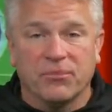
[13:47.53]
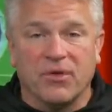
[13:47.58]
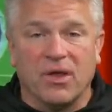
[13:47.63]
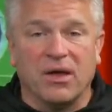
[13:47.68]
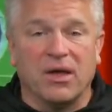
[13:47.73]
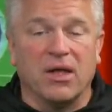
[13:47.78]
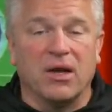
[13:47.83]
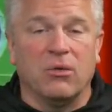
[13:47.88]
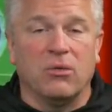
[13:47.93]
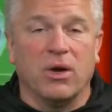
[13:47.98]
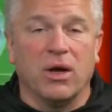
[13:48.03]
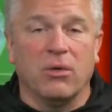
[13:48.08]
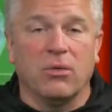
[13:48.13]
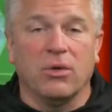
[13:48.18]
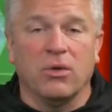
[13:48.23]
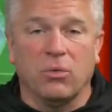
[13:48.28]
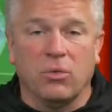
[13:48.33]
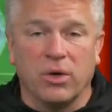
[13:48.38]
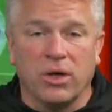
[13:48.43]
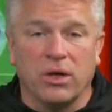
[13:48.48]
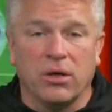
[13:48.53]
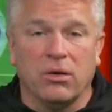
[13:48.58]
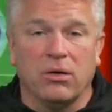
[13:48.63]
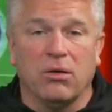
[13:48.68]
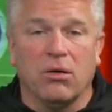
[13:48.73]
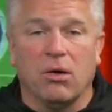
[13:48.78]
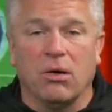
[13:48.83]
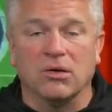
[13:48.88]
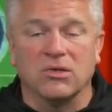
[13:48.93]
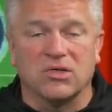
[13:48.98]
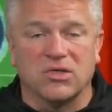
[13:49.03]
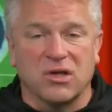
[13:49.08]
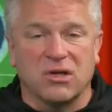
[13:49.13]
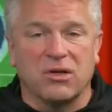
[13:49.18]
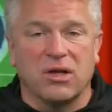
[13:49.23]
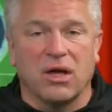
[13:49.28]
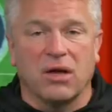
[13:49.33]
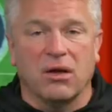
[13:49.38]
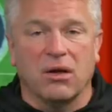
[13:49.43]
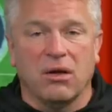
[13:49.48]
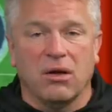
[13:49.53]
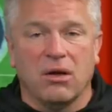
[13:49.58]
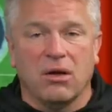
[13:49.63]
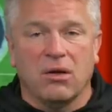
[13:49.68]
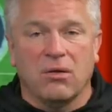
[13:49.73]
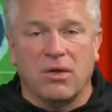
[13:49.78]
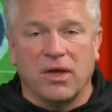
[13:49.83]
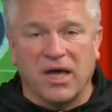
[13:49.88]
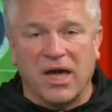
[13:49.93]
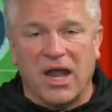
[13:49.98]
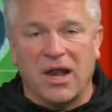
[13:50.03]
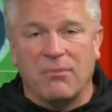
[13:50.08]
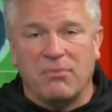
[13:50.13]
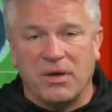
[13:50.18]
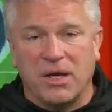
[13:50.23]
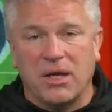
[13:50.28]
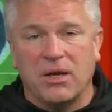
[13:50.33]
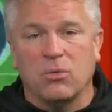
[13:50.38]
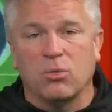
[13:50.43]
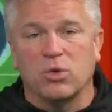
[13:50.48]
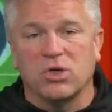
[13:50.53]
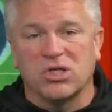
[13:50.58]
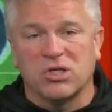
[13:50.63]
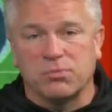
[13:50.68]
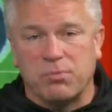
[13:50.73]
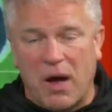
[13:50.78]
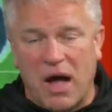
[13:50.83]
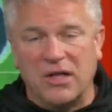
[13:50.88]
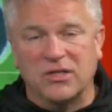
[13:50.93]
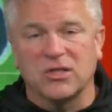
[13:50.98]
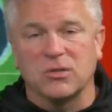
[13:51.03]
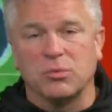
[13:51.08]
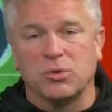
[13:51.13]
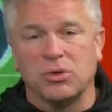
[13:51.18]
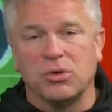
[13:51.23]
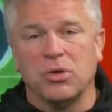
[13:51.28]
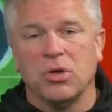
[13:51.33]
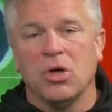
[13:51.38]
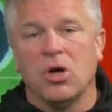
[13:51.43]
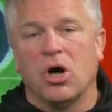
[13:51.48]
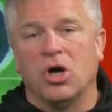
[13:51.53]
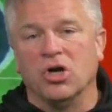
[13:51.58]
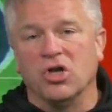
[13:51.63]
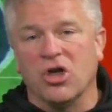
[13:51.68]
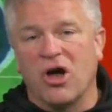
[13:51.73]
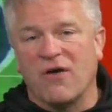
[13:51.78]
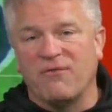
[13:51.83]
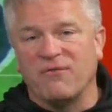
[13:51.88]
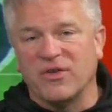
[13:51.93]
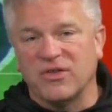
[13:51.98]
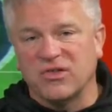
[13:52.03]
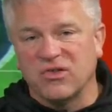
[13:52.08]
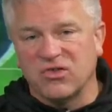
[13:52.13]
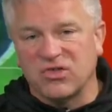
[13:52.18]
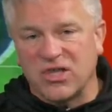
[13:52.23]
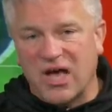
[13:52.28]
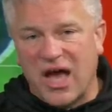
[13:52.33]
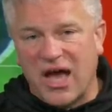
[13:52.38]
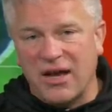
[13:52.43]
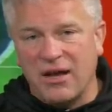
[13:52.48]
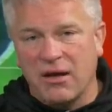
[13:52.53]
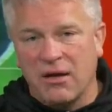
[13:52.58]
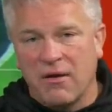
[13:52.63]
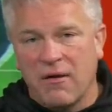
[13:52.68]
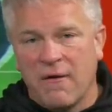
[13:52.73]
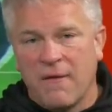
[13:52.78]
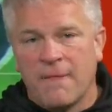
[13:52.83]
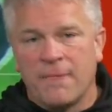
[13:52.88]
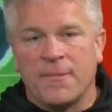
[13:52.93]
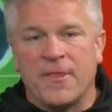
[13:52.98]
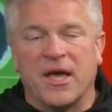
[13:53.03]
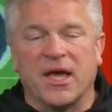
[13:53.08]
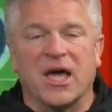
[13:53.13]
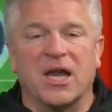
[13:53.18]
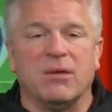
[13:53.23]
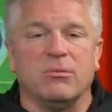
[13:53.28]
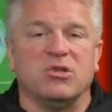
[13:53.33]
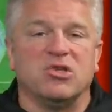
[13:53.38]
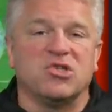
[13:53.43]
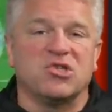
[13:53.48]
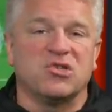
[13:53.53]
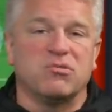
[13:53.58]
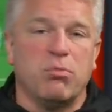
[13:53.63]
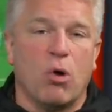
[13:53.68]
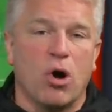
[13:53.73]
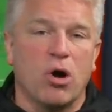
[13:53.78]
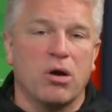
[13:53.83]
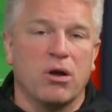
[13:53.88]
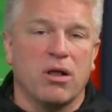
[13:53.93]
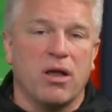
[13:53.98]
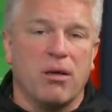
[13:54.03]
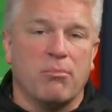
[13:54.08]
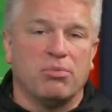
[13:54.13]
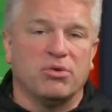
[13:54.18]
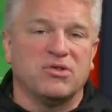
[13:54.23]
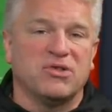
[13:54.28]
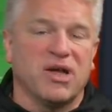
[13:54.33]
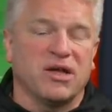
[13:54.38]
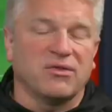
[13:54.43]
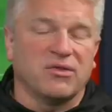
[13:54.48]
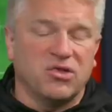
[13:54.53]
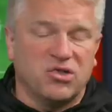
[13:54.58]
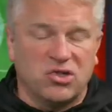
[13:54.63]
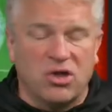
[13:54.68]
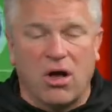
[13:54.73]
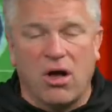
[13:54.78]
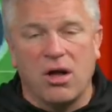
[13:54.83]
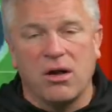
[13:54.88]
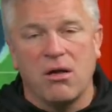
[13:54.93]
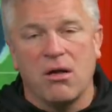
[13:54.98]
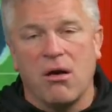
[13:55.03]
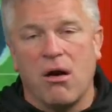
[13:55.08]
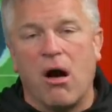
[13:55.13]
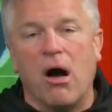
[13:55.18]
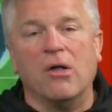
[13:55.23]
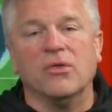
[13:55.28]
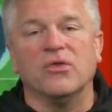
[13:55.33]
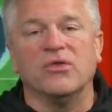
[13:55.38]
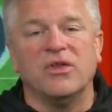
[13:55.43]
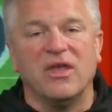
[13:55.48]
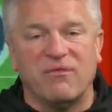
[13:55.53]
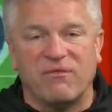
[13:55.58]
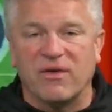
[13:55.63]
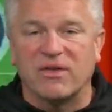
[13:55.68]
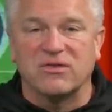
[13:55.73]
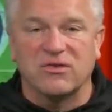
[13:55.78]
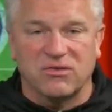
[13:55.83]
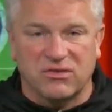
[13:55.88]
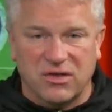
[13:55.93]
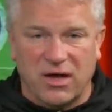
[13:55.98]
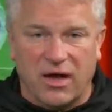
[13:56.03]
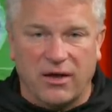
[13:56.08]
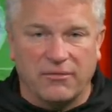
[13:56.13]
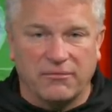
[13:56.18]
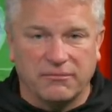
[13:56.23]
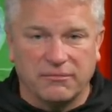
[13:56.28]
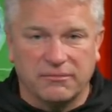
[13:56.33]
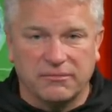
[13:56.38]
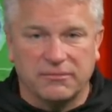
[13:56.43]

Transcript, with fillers: and get away with a win on Sunday. They got to be responsible on the offensive side. They got to be smart and protect Deshaun on the defensive side.